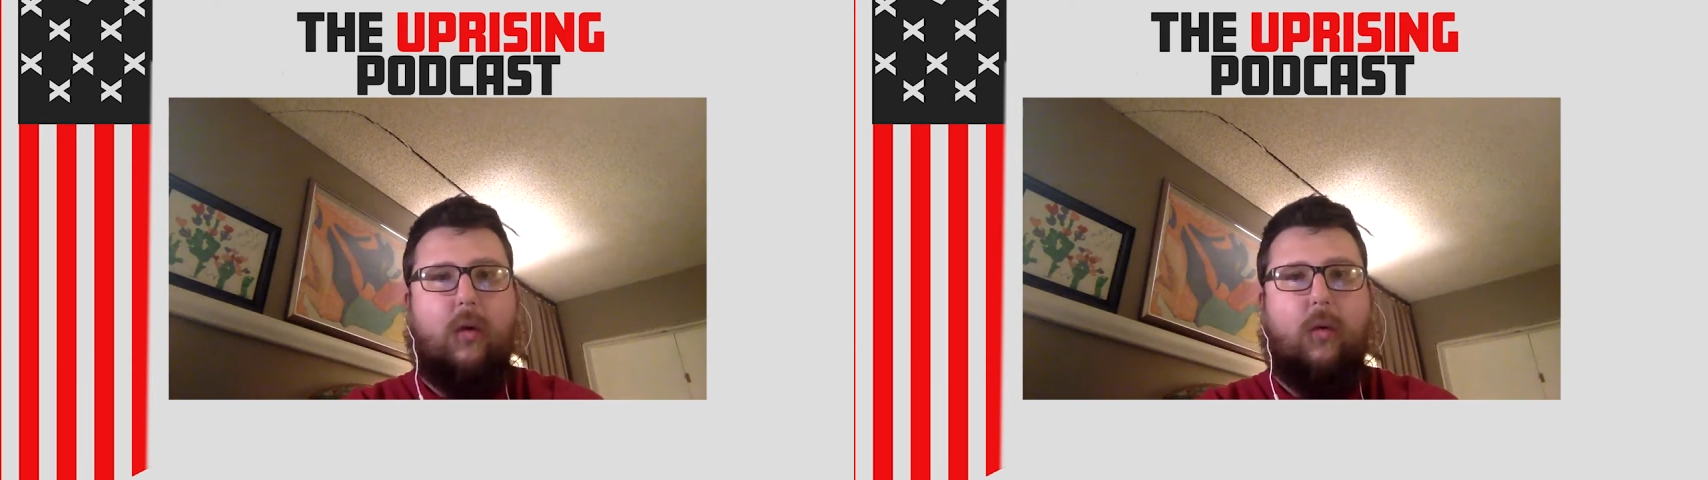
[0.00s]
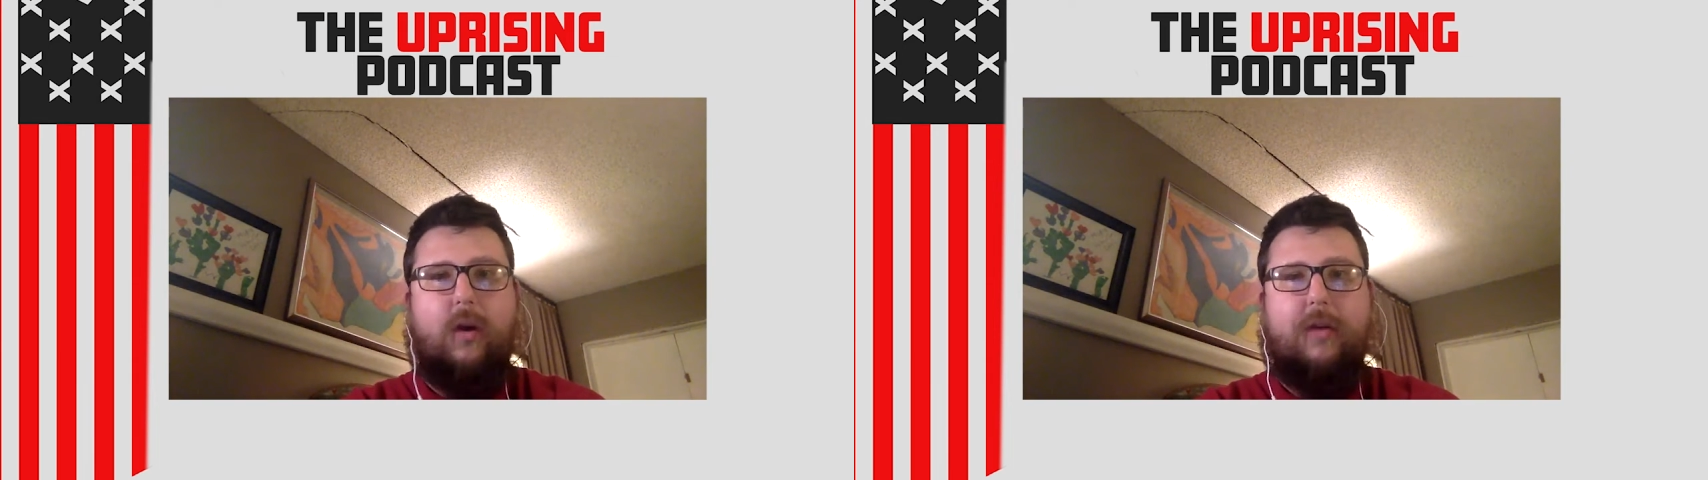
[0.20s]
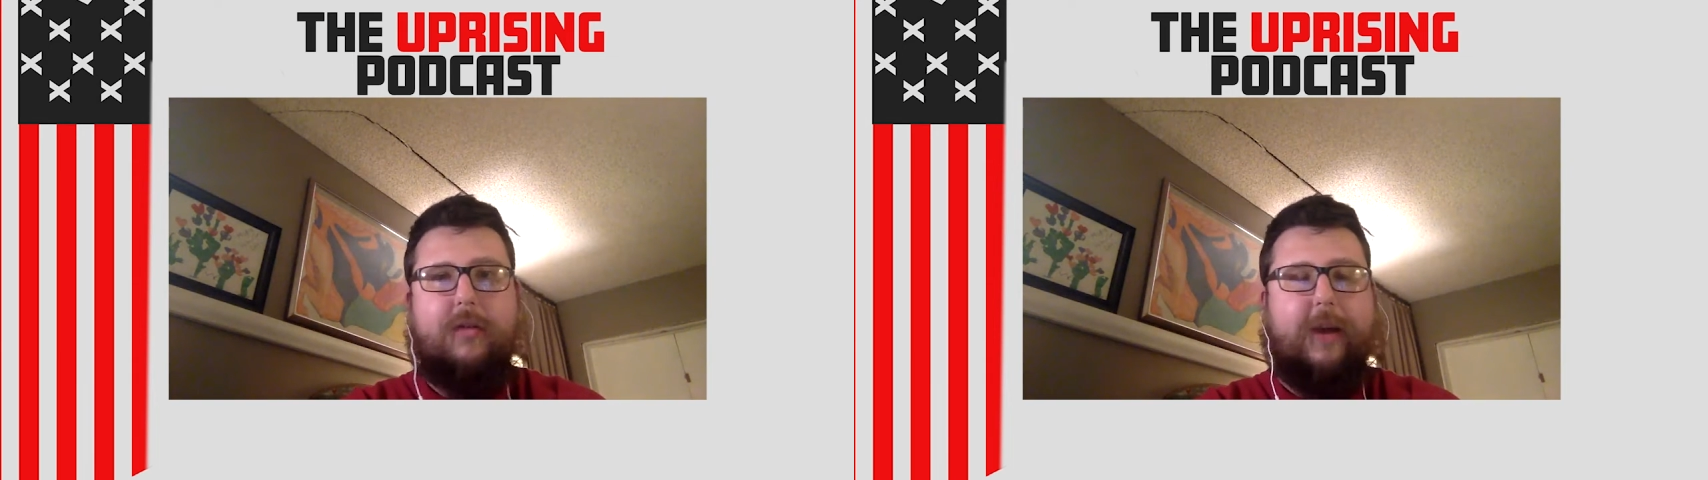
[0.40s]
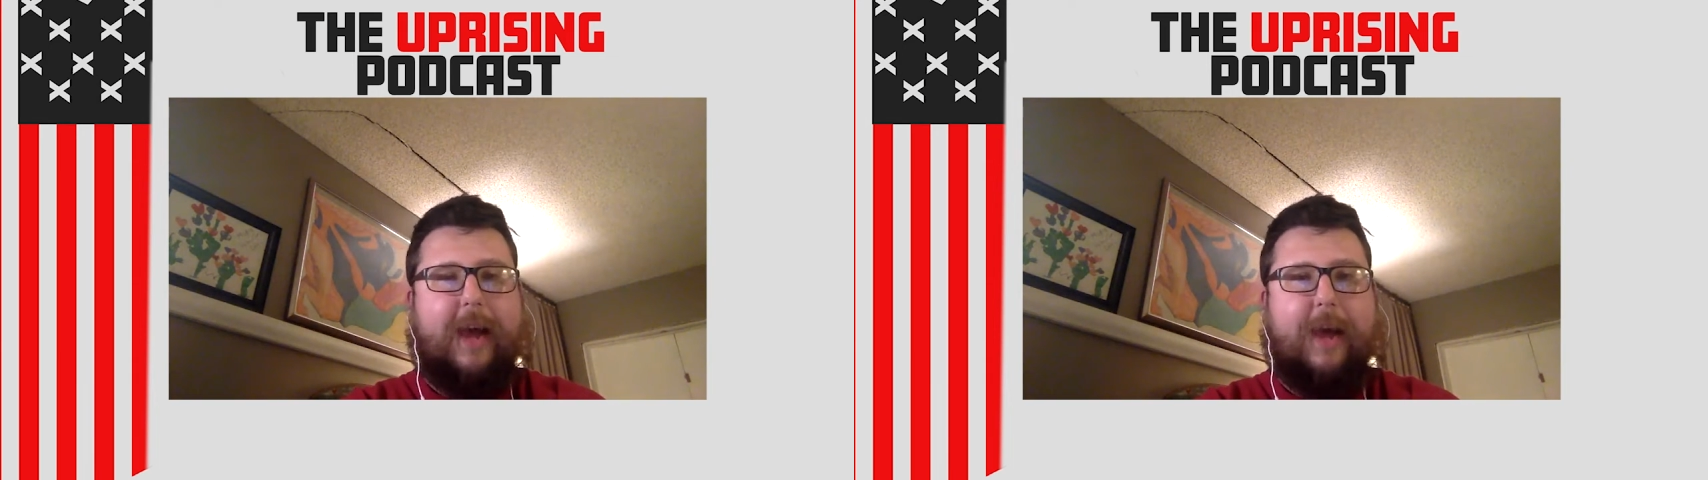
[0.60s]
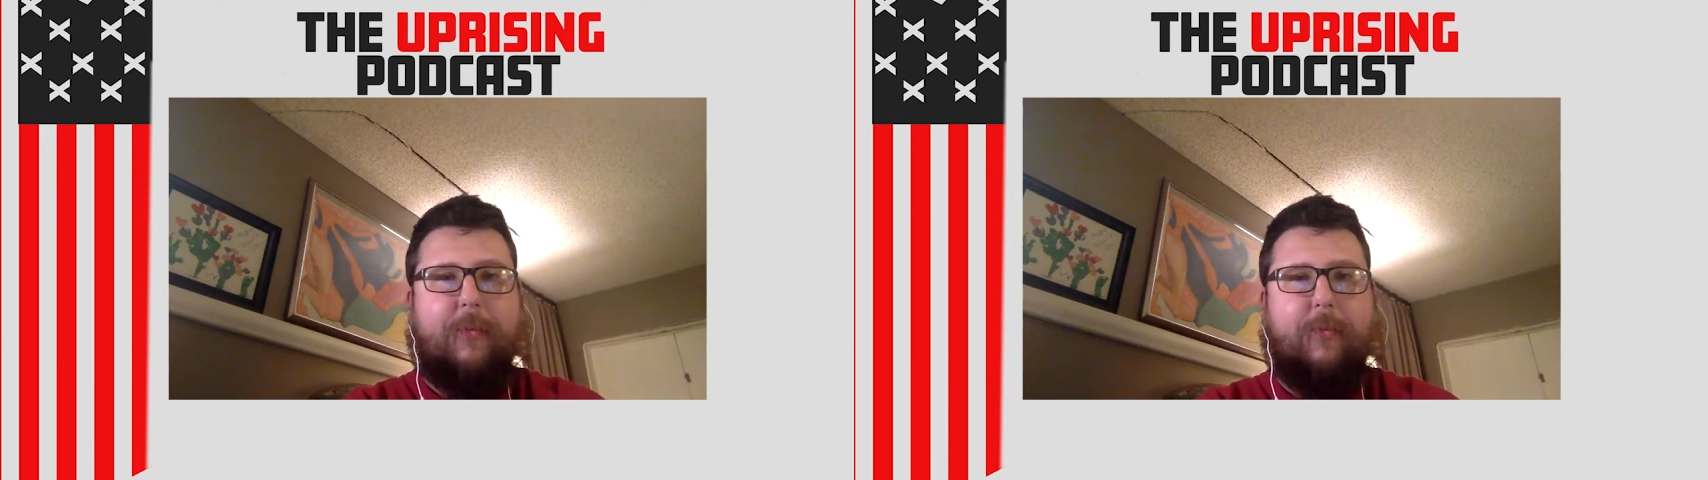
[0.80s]
what is going to
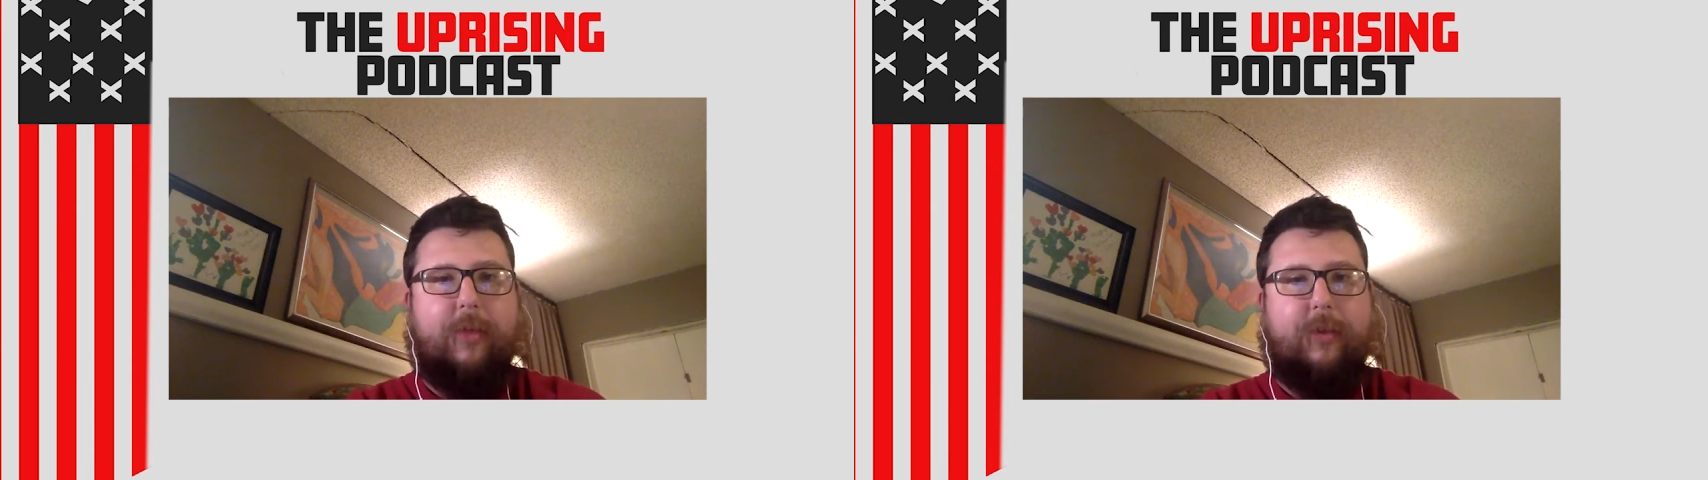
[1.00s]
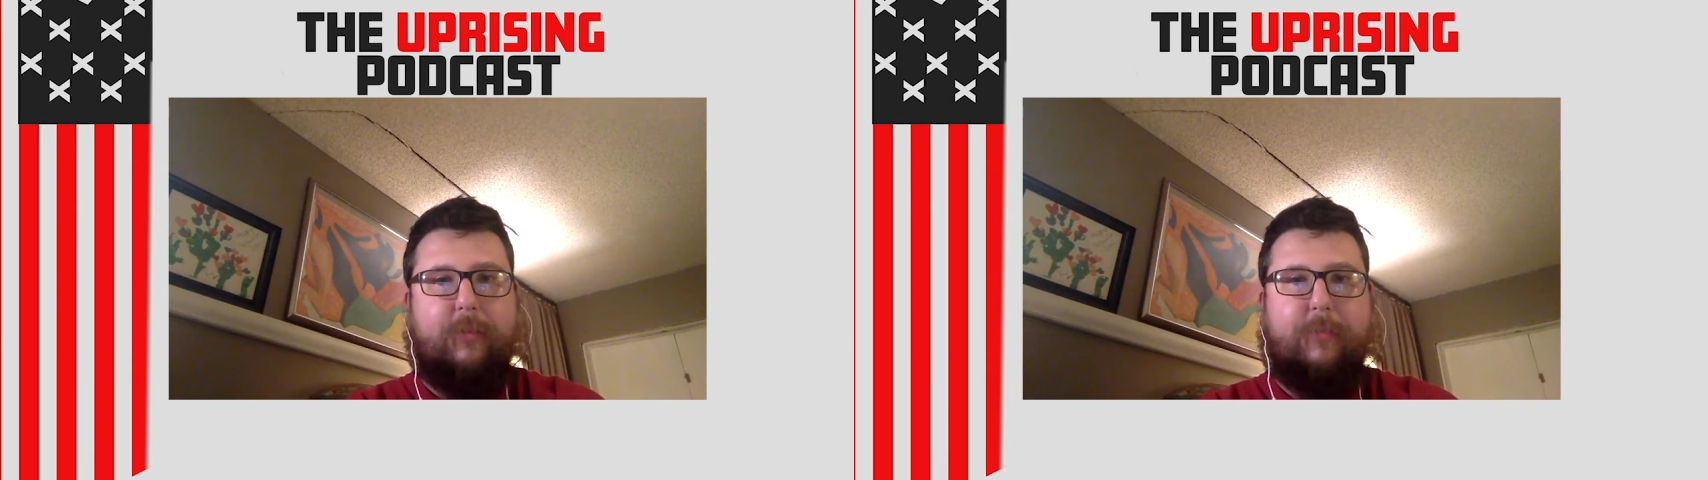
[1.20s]
happen with these